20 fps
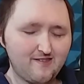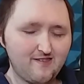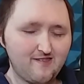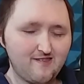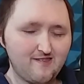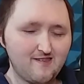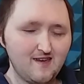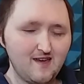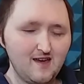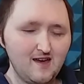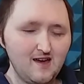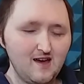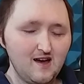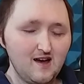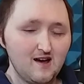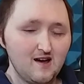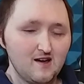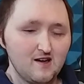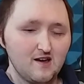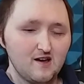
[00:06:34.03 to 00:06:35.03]
It's
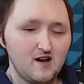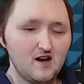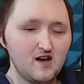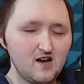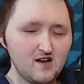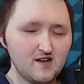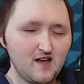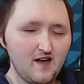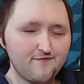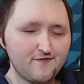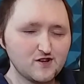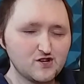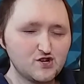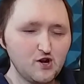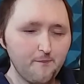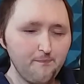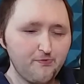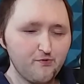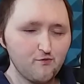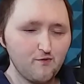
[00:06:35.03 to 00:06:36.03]
you have to
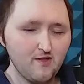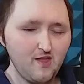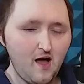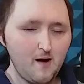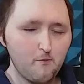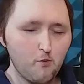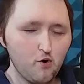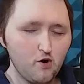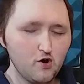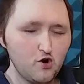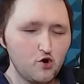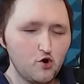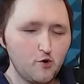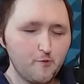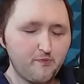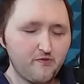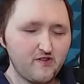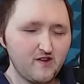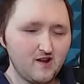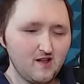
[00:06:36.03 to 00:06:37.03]
jump through a lot more
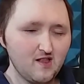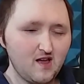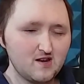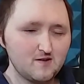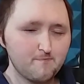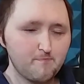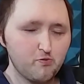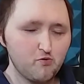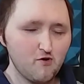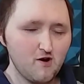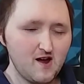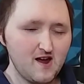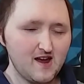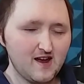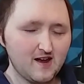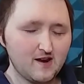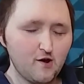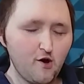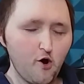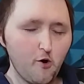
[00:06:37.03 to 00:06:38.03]
hoops and a lot of
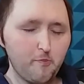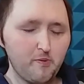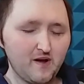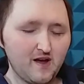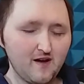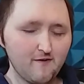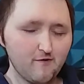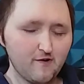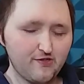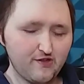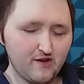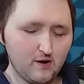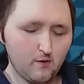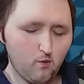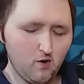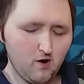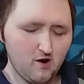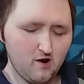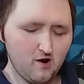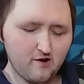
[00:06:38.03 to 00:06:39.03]
praying and hoping
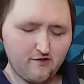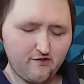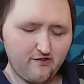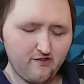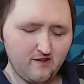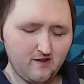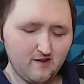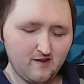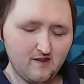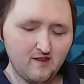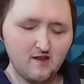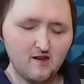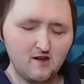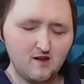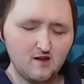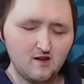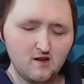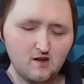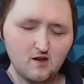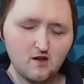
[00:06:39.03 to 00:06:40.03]
everything works and
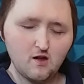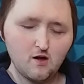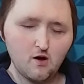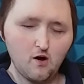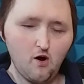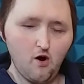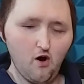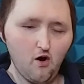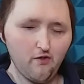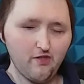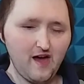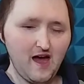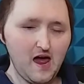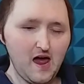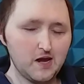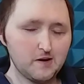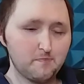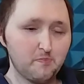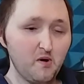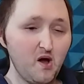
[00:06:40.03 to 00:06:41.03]
all
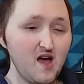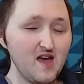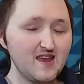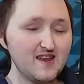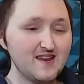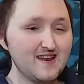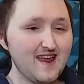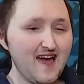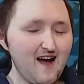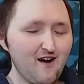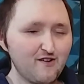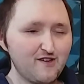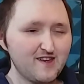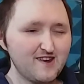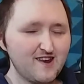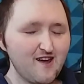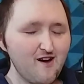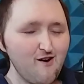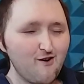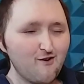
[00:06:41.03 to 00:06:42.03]
that. But now
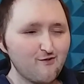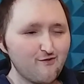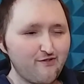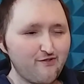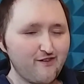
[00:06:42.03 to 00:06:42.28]
you know.